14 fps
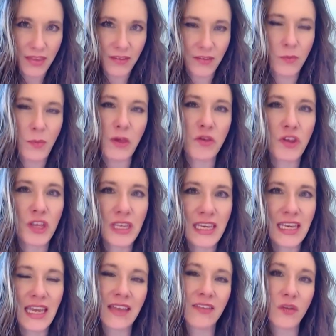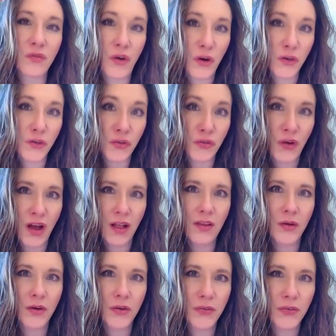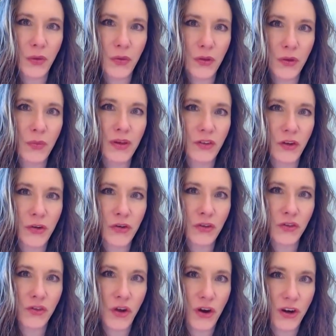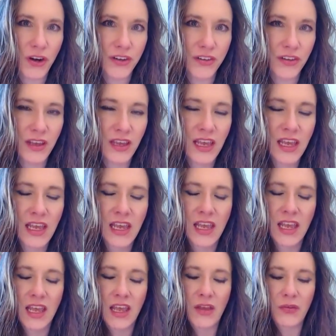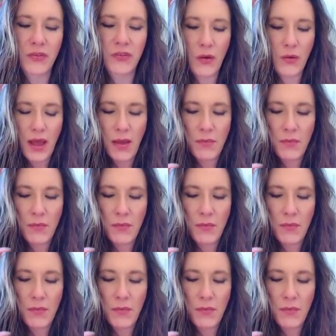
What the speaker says: especially in the Varshafal or solar return chart. So